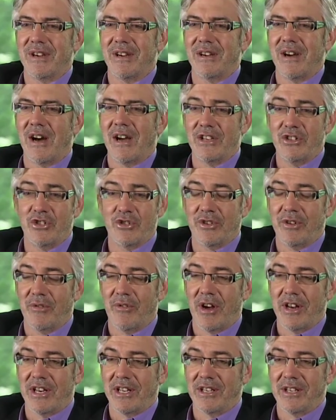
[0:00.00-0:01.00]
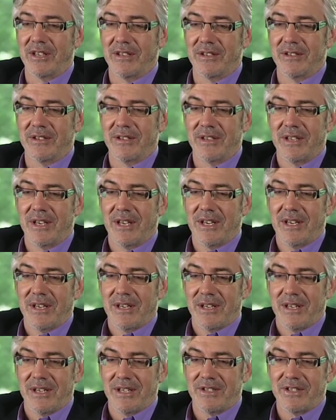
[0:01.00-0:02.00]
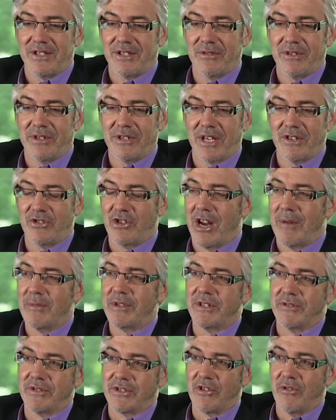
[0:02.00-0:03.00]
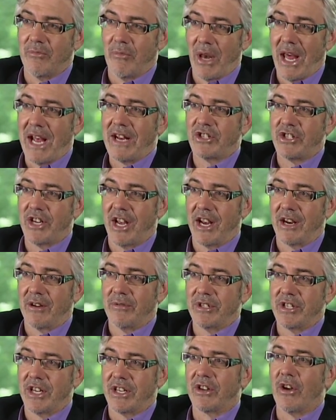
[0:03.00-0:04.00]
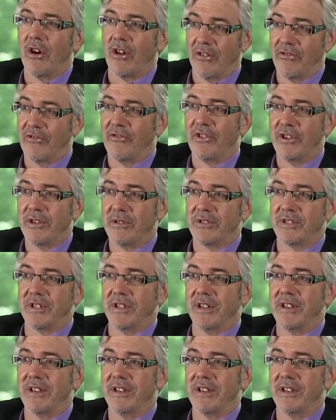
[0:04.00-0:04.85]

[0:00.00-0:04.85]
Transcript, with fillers: I enjoyed writing a, uh, a, series, a drama series called Blackjack, which had Colin Friels in